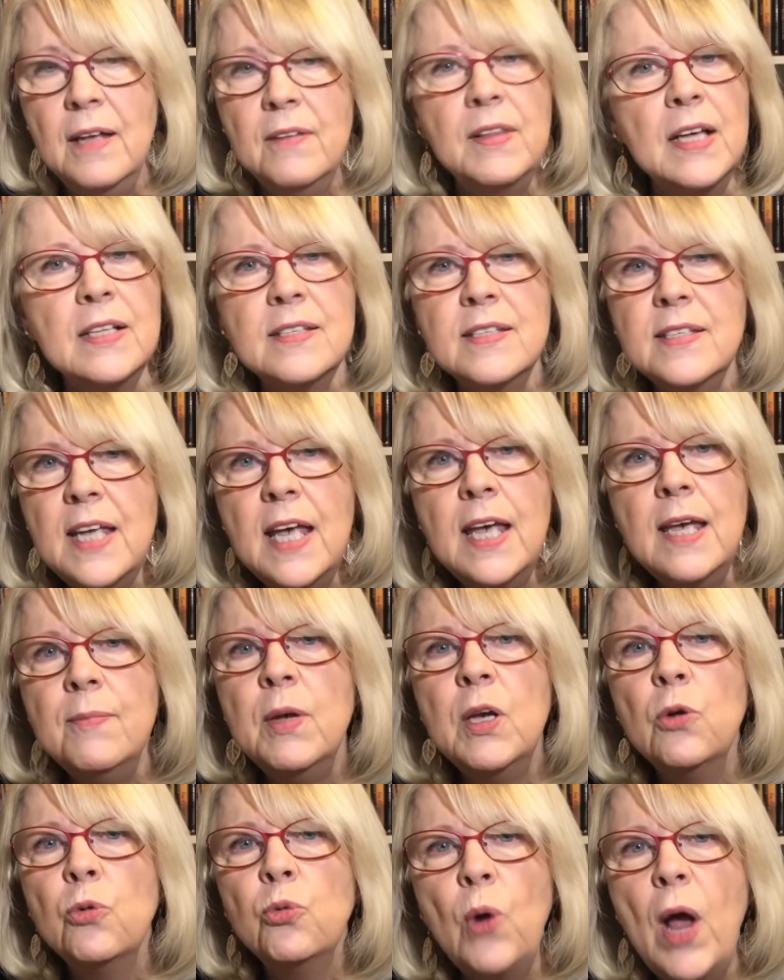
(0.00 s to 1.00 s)
that same
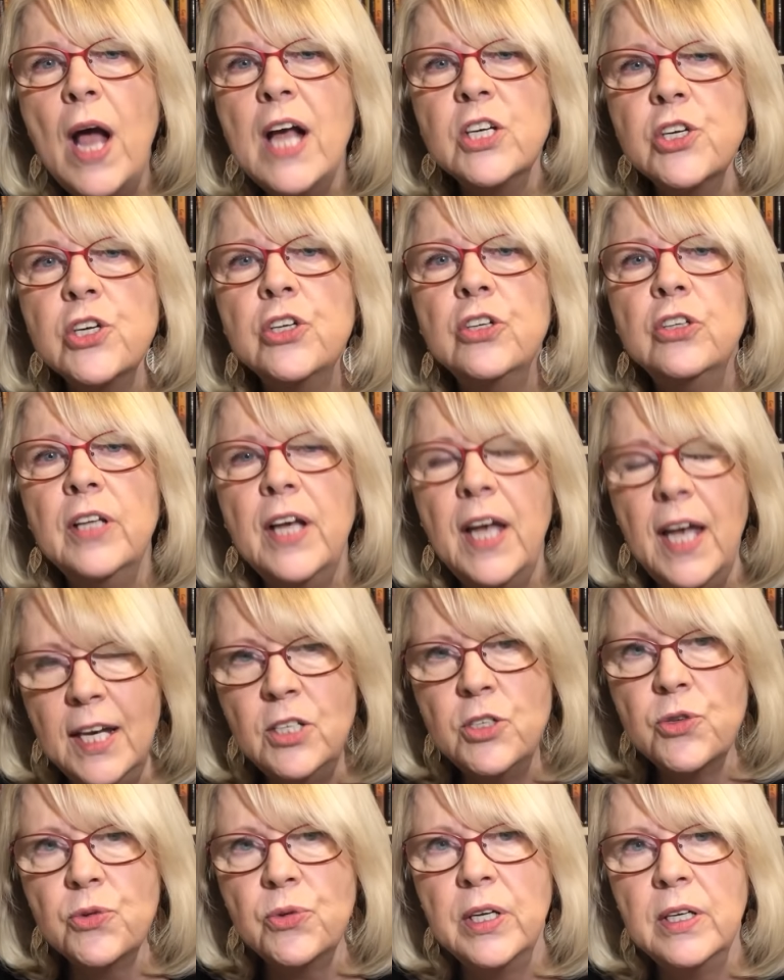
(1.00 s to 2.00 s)
irrational
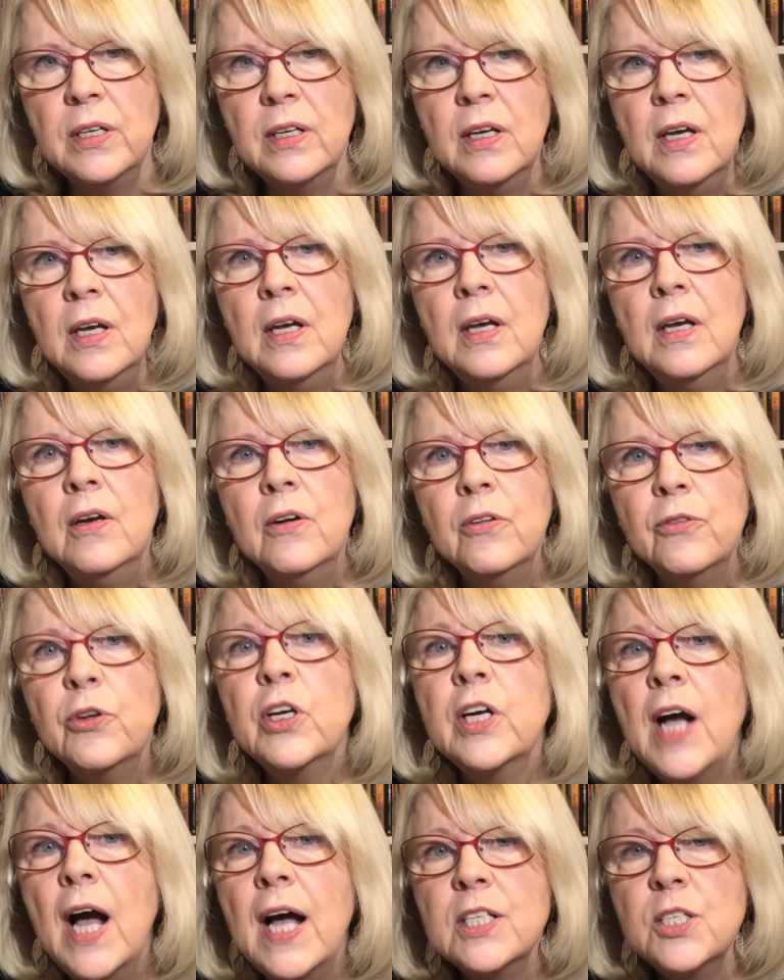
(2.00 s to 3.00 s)
hatred for
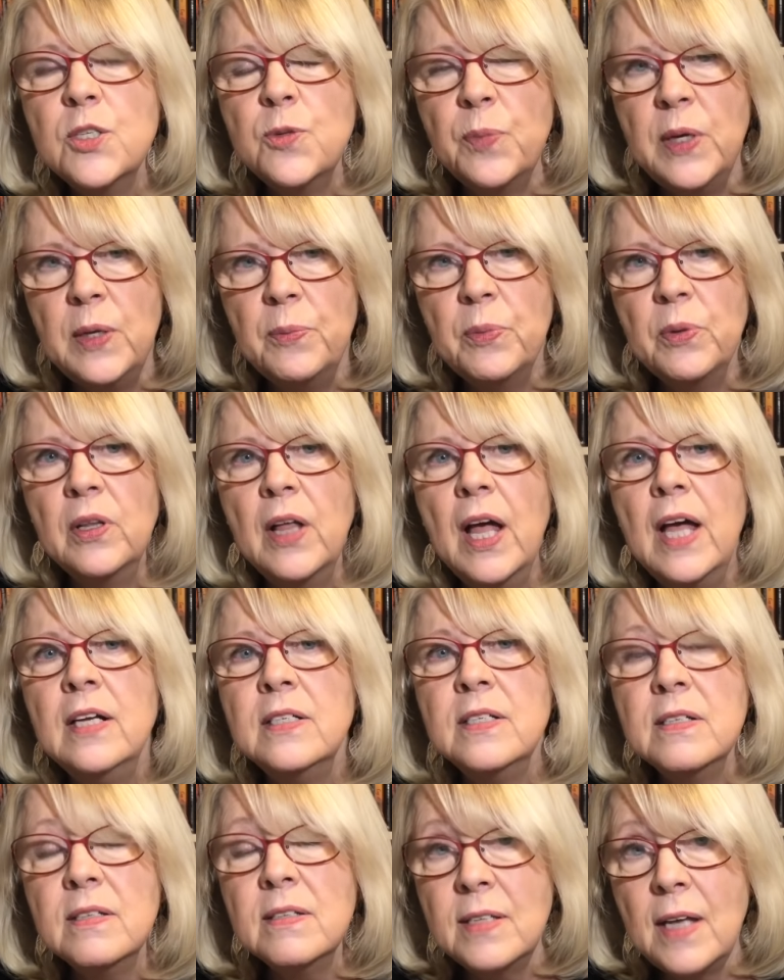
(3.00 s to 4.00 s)
God's people
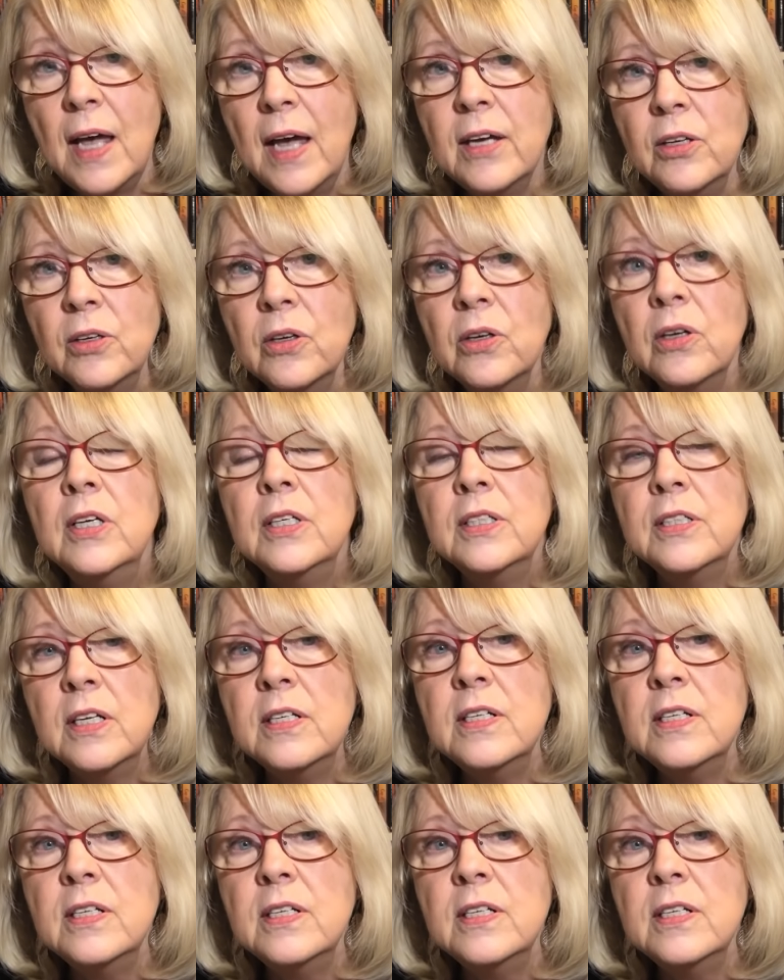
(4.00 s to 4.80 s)
and desire to